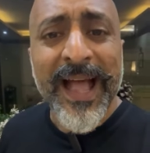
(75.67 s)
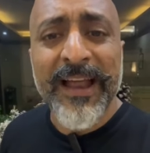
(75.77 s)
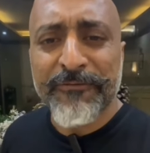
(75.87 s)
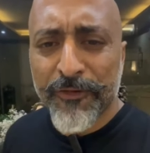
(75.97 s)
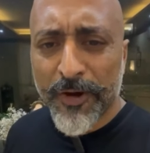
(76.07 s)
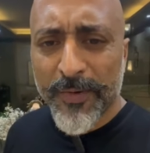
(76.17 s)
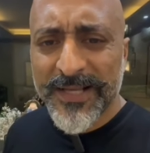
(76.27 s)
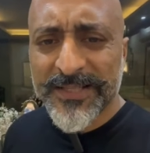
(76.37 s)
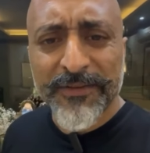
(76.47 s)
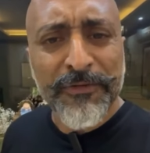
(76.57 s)
And follow
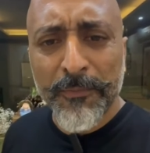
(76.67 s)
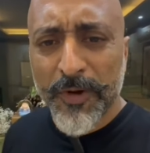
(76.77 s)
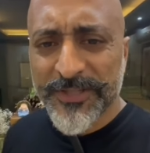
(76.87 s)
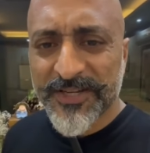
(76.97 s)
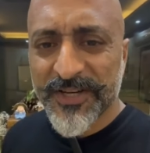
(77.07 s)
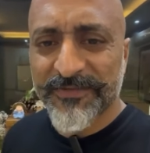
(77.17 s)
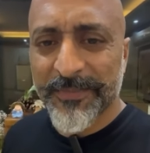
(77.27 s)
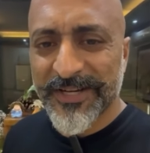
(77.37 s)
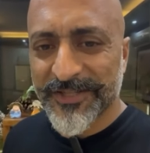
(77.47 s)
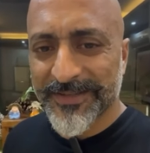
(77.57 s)
us for more such
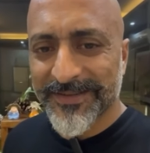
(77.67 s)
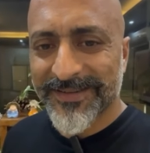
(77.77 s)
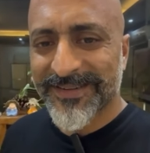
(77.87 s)
information.